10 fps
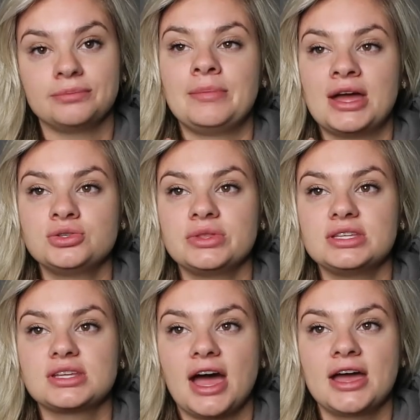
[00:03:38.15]
I matched with
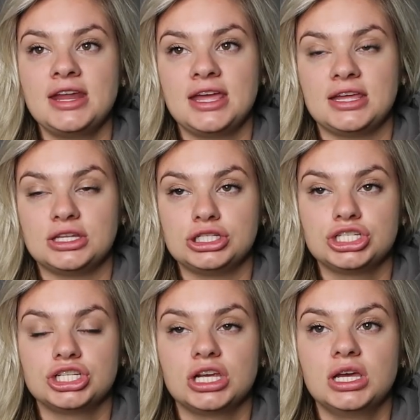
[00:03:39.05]
this guy on
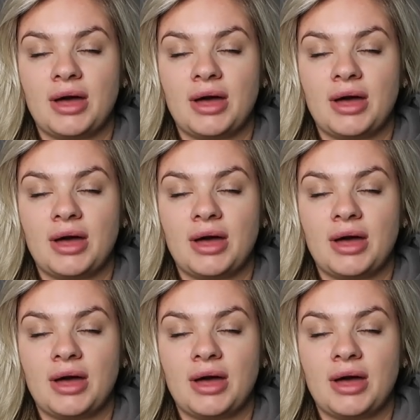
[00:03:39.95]
Hinge.